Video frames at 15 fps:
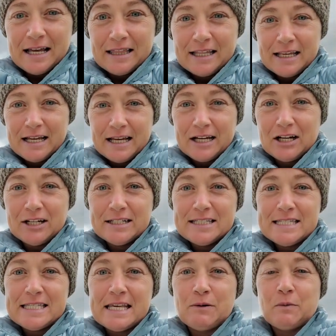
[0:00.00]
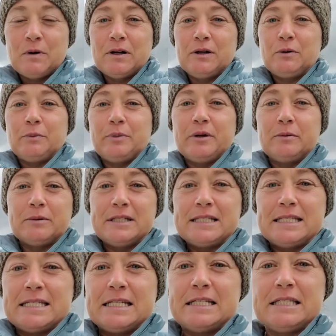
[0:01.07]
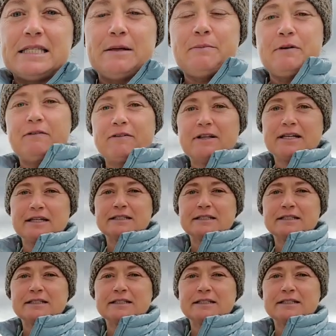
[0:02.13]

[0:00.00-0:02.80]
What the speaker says: I think I got it set where you'll be able to see some of it at